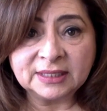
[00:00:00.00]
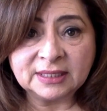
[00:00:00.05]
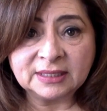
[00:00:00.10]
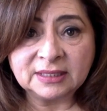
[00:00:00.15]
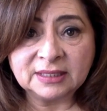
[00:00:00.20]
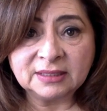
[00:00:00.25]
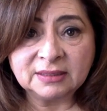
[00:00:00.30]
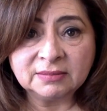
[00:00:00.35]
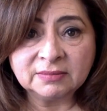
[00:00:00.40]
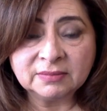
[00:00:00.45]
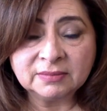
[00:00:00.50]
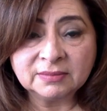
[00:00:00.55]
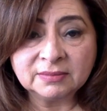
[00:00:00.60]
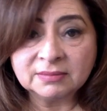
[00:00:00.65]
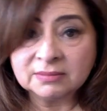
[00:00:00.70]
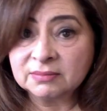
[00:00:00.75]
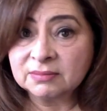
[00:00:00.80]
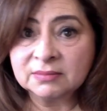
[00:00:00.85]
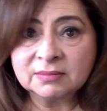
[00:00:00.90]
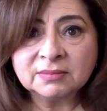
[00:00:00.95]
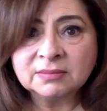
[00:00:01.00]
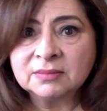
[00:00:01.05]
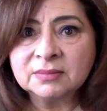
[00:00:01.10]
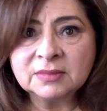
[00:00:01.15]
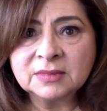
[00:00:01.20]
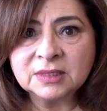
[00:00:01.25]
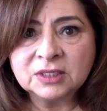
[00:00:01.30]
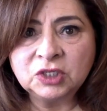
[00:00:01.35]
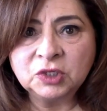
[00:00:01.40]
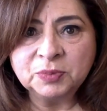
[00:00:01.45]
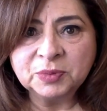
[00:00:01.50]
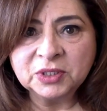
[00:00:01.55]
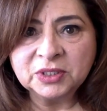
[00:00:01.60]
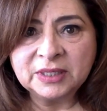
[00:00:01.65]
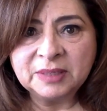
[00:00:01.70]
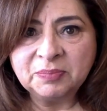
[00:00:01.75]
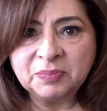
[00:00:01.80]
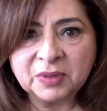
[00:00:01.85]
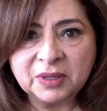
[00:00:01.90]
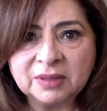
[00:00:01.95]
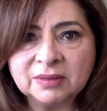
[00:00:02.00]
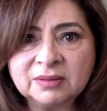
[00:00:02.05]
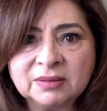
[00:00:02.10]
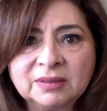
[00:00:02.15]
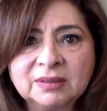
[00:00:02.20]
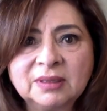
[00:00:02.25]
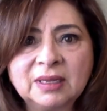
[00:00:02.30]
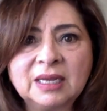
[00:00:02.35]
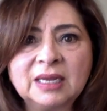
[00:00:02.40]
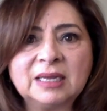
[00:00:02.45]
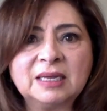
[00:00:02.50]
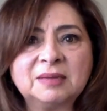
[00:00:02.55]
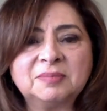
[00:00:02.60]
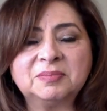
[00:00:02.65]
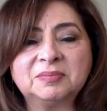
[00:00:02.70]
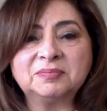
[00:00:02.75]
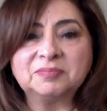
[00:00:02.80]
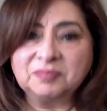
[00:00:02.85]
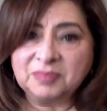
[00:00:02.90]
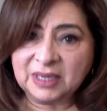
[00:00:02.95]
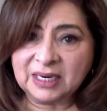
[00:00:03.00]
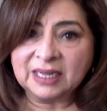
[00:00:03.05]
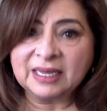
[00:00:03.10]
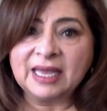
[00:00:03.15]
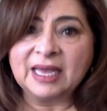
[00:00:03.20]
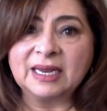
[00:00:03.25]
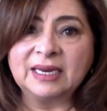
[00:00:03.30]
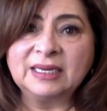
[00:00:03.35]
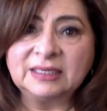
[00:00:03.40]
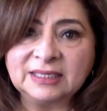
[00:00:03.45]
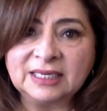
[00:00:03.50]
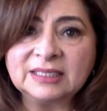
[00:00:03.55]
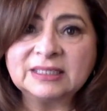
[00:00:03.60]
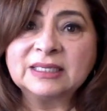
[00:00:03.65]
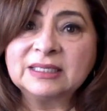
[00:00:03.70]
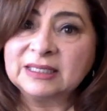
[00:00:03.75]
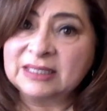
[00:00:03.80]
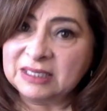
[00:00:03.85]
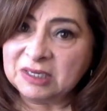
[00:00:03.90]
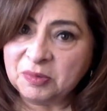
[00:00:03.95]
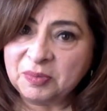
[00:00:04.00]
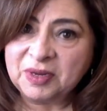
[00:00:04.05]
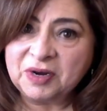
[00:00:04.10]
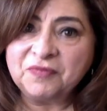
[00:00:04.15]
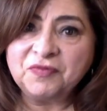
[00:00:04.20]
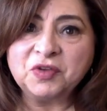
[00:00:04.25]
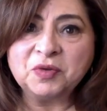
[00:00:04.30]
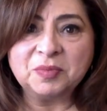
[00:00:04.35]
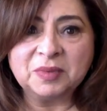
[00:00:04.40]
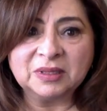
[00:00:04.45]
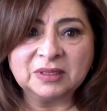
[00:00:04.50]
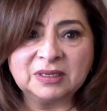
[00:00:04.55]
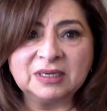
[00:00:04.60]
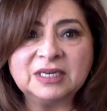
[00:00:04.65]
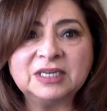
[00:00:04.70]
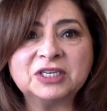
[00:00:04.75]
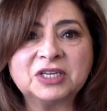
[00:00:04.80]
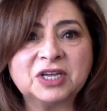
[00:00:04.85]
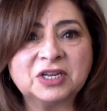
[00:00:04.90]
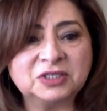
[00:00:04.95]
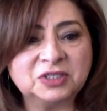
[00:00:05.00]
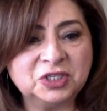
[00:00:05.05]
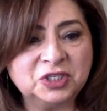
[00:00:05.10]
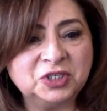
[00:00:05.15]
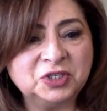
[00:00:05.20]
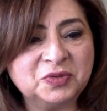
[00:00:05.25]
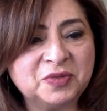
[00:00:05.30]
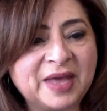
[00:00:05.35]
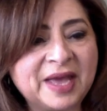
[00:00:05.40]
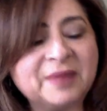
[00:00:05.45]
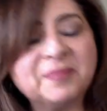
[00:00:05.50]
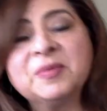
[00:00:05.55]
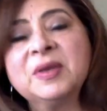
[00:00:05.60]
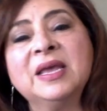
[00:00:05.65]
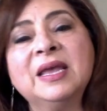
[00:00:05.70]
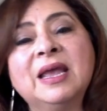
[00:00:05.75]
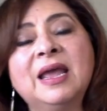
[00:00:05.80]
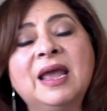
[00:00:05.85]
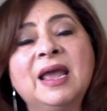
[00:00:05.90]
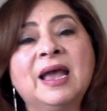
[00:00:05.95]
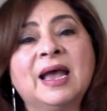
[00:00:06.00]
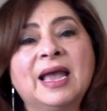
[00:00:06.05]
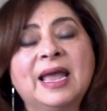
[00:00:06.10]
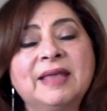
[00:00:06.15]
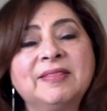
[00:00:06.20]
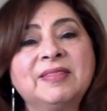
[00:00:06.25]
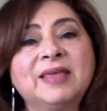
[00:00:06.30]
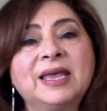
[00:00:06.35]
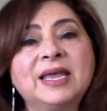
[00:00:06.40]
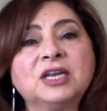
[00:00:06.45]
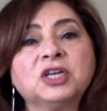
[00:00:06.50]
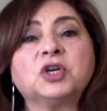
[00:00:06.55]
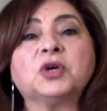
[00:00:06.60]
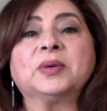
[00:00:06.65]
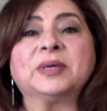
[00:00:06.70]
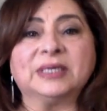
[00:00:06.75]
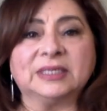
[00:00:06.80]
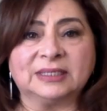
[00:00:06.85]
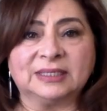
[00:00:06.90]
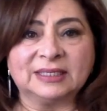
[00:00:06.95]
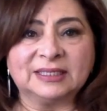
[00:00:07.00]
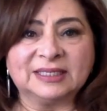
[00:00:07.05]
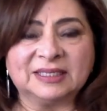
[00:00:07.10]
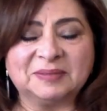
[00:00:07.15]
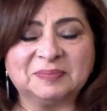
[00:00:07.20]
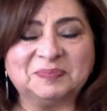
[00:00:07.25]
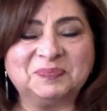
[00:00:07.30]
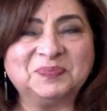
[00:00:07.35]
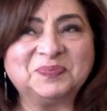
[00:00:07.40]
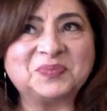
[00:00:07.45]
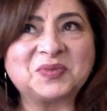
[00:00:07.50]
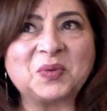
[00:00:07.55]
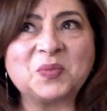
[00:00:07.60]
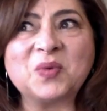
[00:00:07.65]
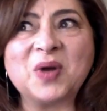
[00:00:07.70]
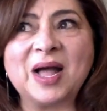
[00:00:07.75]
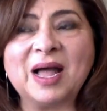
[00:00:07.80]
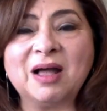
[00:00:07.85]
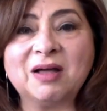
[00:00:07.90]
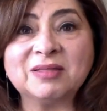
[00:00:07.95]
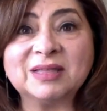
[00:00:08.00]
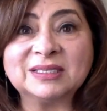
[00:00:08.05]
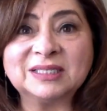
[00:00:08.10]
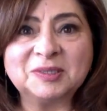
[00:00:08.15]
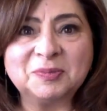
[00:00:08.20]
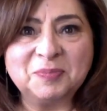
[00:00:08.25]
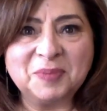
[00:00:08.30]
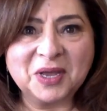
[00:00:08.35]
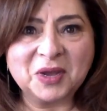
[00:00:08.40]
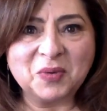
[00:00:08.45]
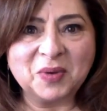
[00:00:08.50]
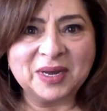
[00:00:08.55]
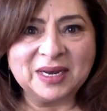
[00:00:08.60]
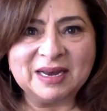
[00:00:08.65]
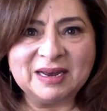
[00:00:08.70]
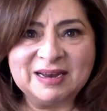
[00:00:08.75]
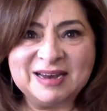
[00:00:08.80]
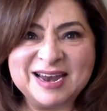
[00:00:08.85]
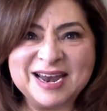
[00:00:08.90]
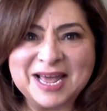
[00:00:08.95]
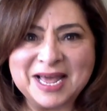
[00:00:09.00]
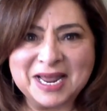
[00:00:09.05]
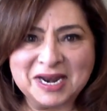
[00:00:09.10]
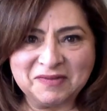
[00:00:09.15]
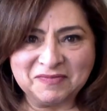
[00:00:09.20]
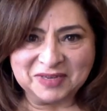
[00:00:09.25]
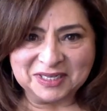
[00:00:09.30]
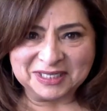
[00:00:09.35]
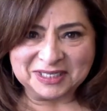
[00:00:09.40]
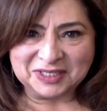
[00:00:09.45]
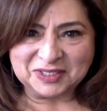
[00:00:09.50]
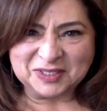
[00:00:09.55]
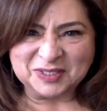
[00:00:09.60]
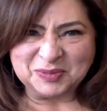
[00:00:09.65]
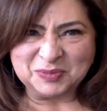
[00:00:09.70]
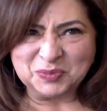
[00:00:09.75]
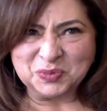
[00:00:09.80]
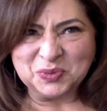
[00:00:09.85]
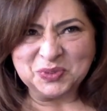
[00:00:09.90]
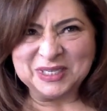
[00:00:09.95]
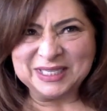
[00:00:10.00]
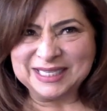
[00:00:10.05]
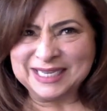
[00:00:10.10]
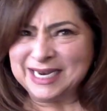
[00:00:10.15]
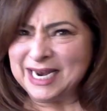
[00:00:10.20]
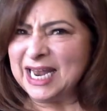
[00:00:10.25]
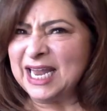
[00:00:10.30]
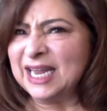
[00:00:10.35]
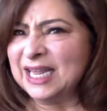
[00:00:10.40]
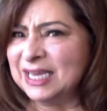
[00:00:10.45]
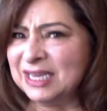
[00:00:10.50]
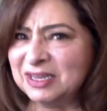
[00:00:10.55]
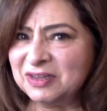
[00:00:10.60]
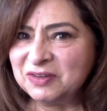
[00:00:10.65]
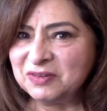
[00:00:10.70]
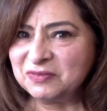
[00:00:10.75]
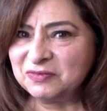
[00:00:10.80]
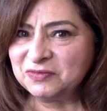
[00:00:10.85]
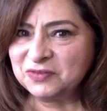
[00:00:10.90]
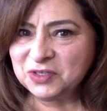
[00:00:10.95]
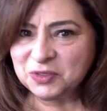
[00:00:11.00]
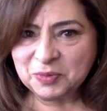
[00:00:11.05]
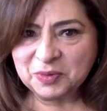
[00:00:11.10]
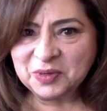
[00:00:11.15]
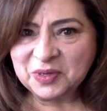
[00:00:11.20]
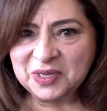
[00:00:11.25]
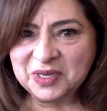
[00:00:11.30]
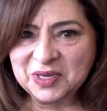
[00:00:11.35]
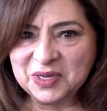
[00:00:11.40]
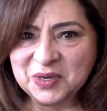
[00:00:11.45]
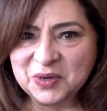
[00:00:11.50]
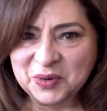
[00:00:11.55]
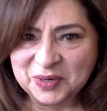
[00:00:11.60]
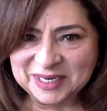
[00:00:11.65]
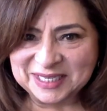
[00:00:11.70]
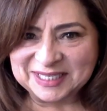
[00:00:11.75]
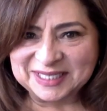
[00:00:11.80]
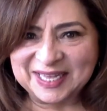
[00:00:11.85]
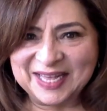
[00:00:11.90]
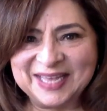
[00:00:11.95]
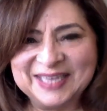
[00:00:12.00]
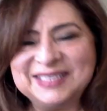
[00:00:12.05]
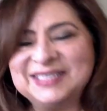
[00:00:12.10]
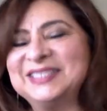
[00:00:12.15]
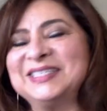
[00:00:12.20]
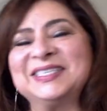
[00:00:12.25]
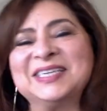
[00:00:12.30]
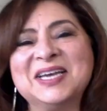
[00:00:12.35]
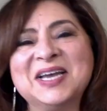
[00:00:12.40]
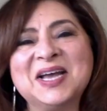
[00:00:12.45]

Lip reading: it? Super simple. But again, it takes a little bit of humility to do that. And then criticism. Wow, that's a big one. None of us really love to be criticized,